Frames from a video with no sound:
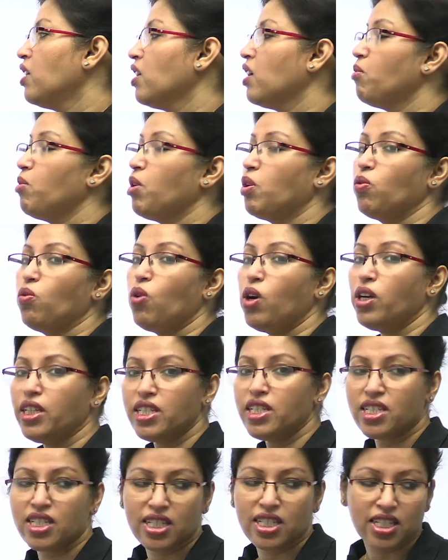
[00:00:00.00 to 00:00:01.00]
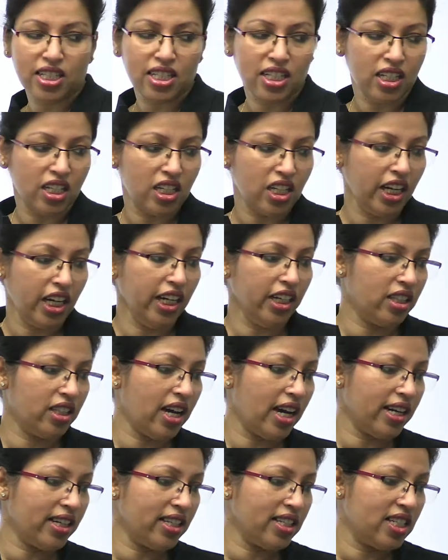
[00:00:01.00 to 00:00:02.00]
Come on, what is it
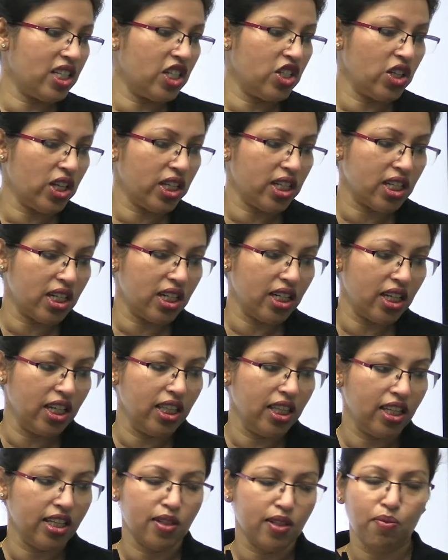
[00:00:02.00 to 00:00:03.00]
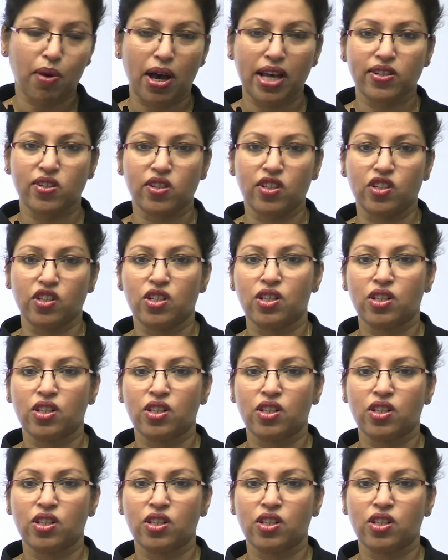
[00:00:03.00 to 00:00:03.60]
that is suggested in this passage?